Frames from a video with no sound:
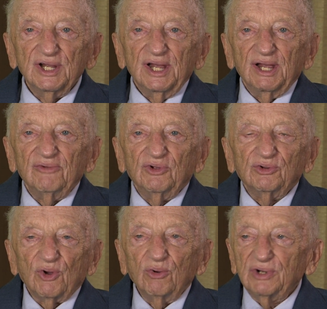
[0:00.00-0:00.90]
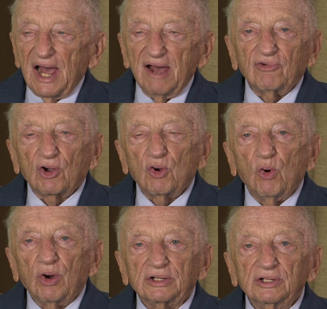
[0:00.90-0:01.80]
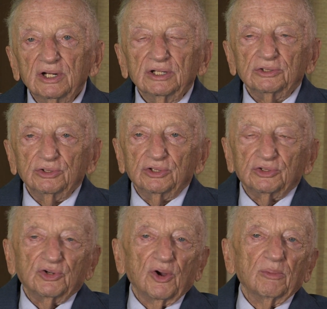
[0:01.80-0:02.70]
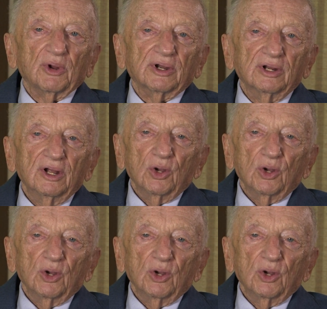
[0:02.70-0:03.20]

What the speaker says: If you don't have a court to determine